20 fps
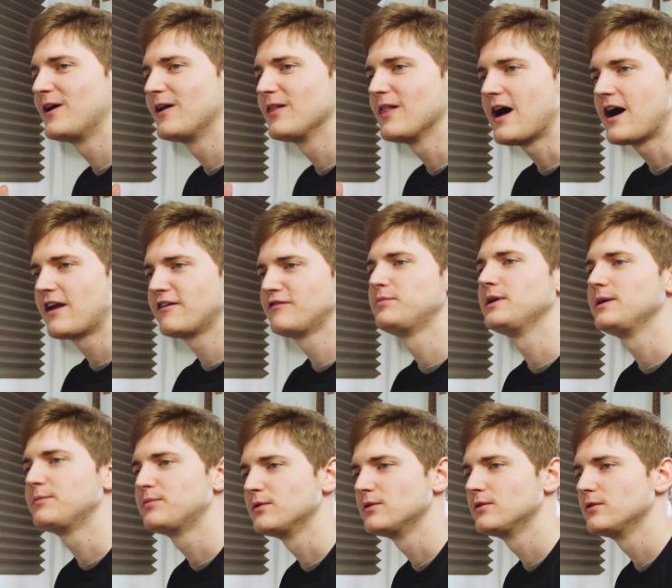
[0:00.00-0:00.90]
a lot of
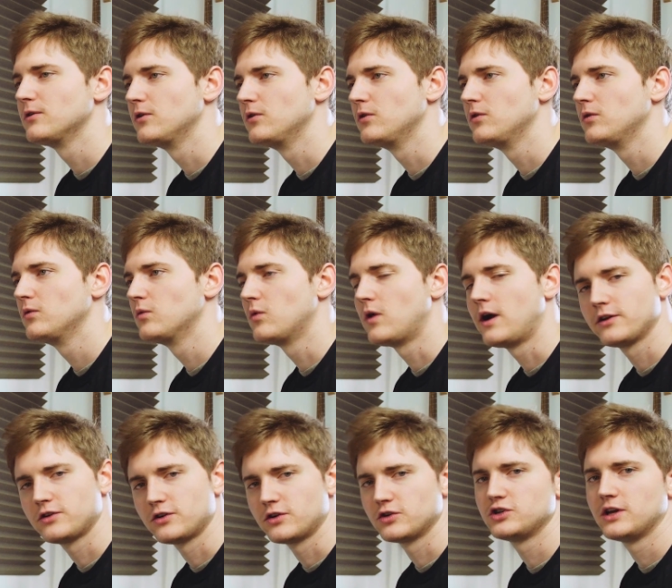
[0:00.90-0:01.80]
people who
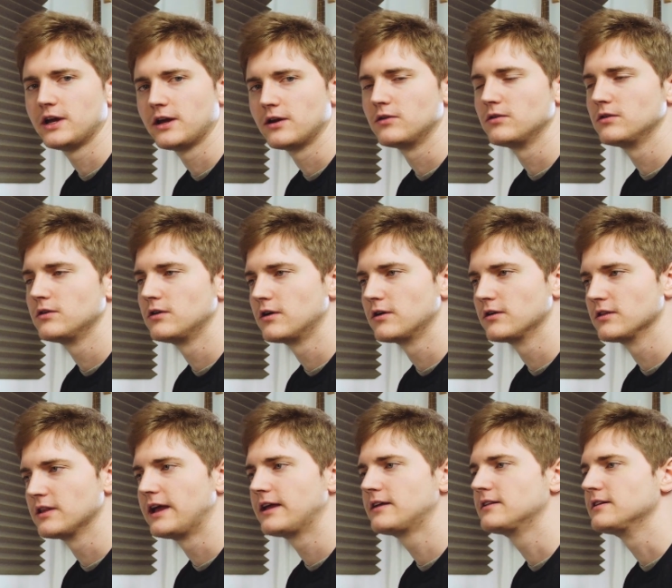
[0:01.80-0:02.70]
watch our channel are
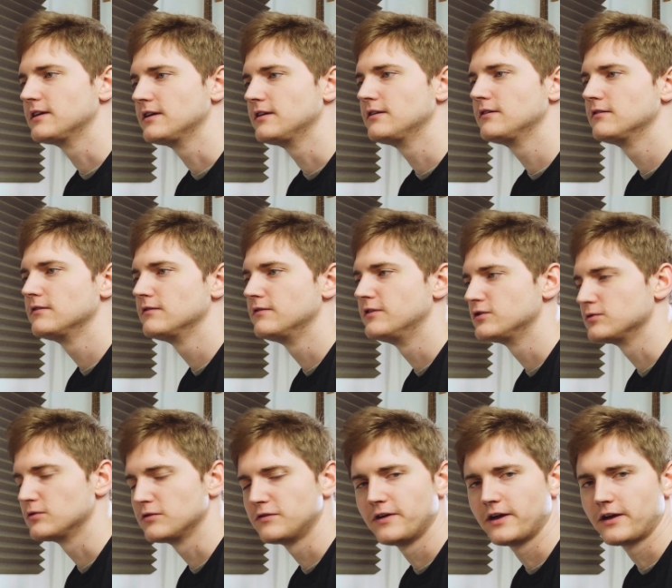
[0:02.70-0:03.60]
likely
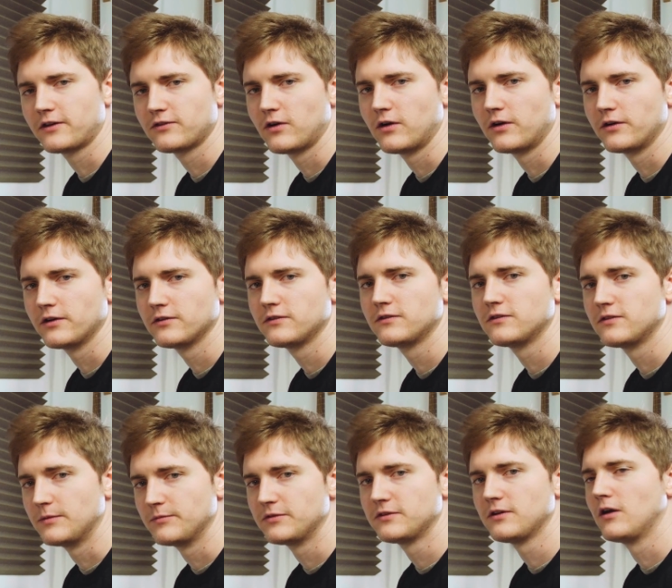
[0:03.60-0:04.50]
visual effects artists
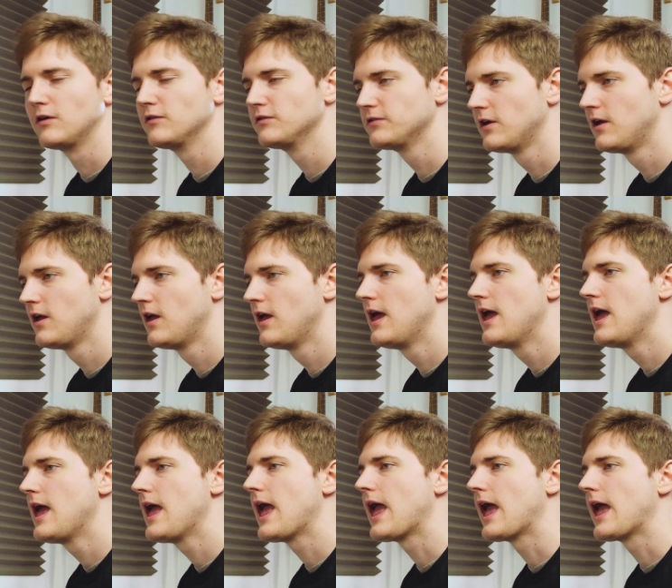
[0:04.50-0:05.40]
themselves.
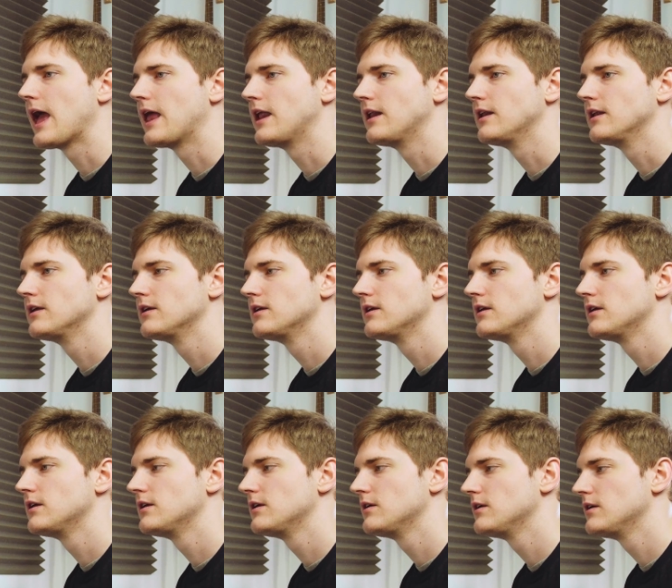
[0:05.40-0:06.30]
And
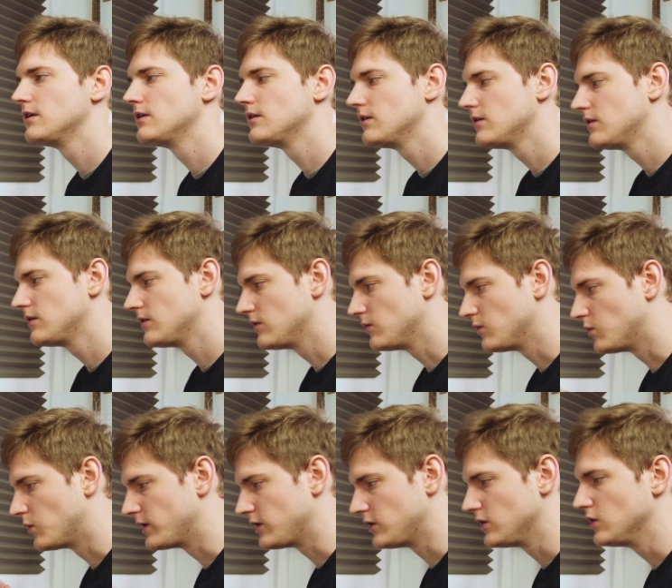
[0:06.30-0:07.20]

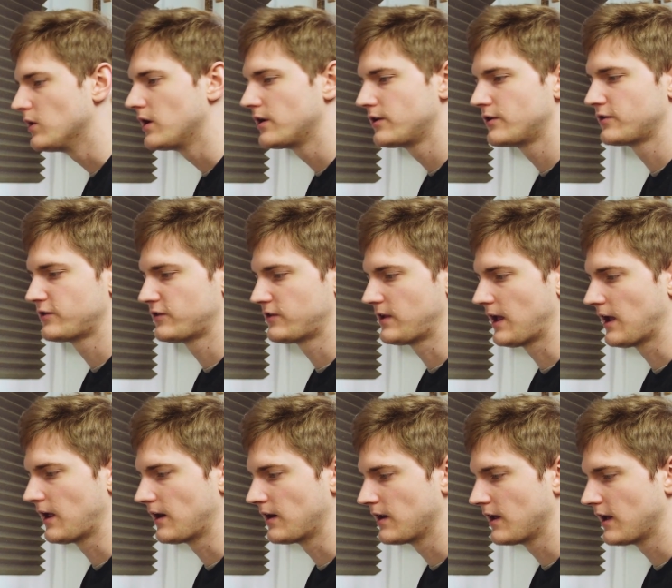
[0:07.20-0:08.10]
what you
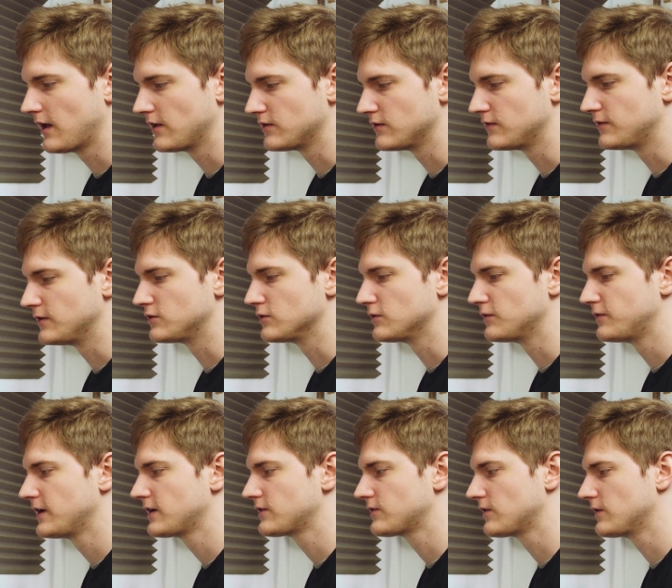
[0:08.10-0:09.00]
understand as a visual
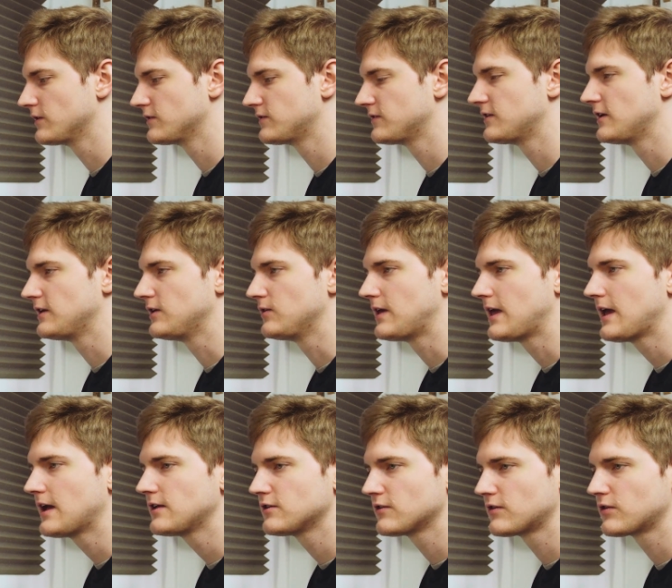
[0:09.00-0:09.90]
effects artist is that you
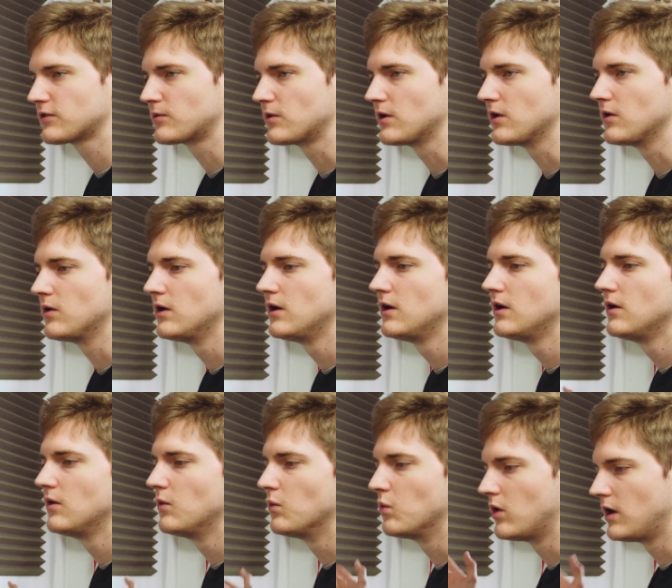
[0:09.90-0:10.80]
can't just throw
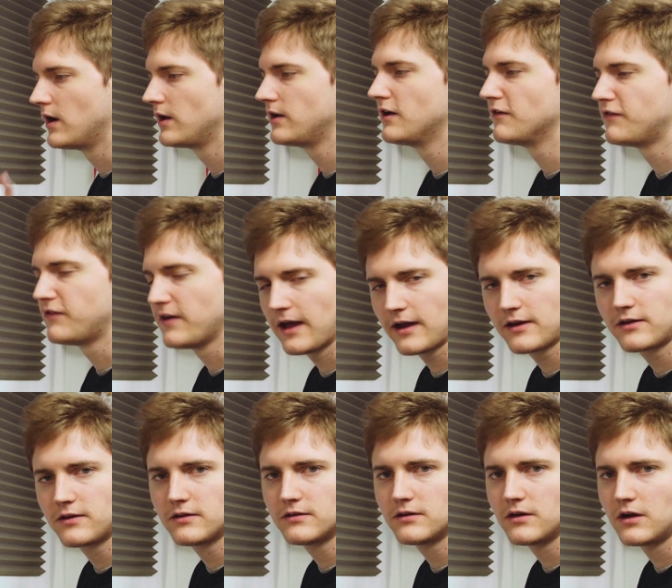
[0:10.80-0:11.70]
one
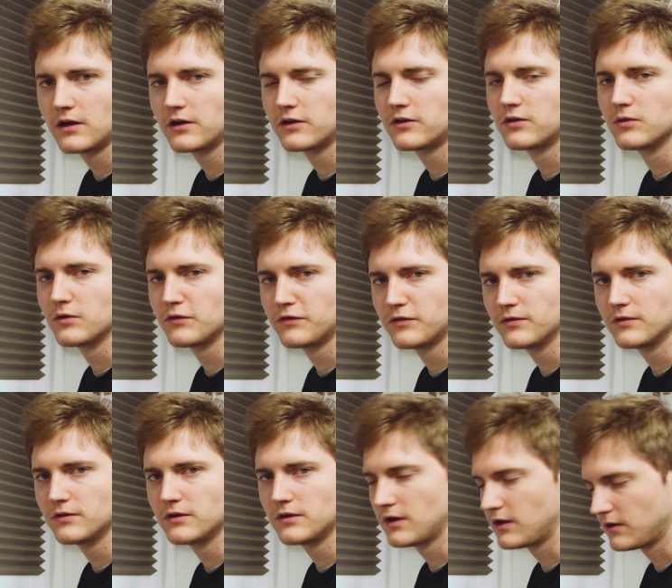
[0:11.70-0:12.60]
effect onto
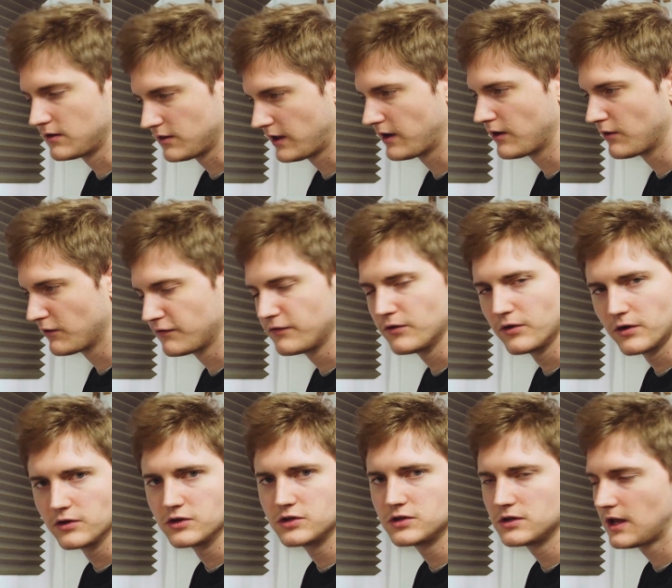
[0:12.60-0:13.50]
a layer of
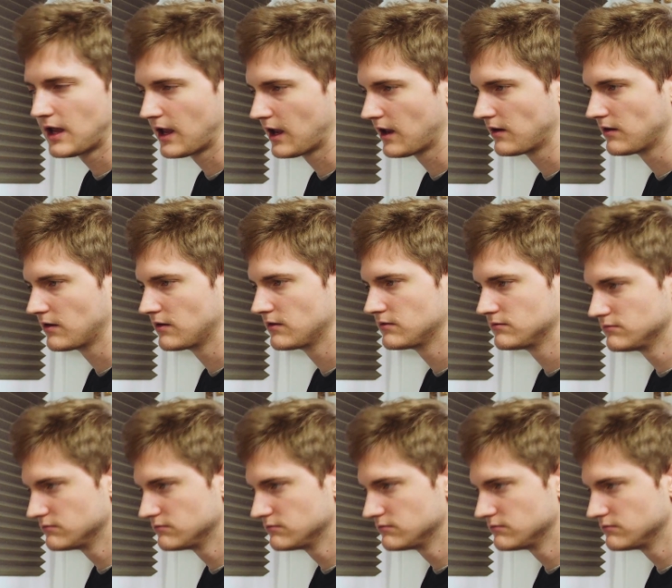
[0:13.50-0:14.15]
footage and